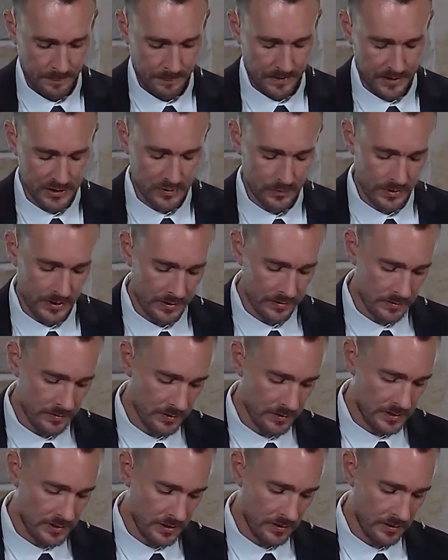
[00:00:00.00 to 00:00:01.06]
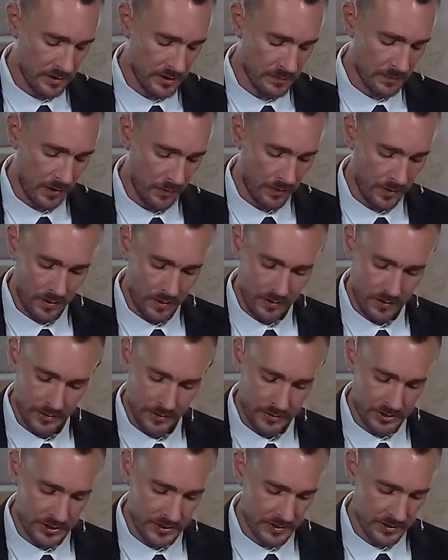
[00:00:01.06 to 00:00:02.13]
And as we enter this series, might we all hear
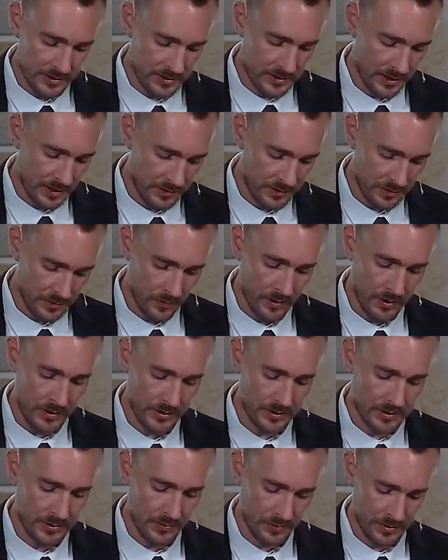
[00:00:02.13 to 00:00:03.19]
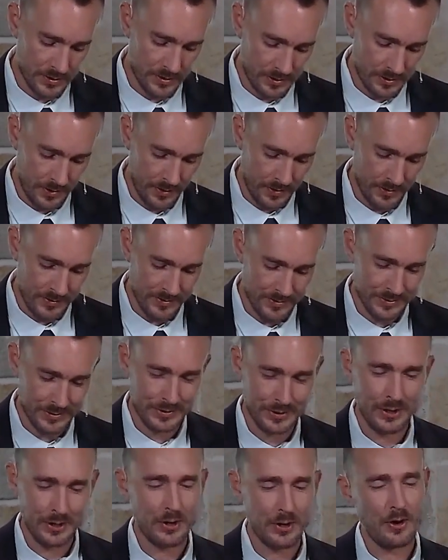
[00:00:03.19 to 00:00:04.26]
Jesus say to us, your sins
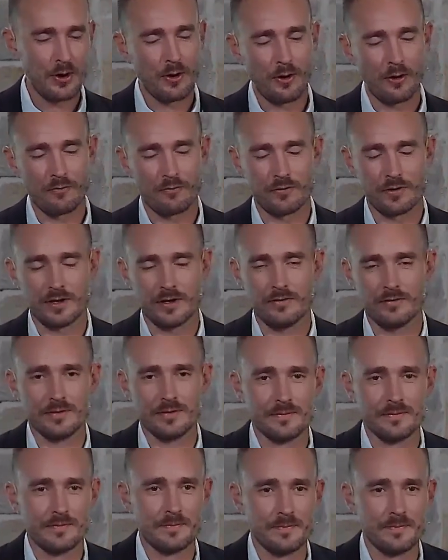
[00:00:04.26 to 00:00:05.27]
are forgiven.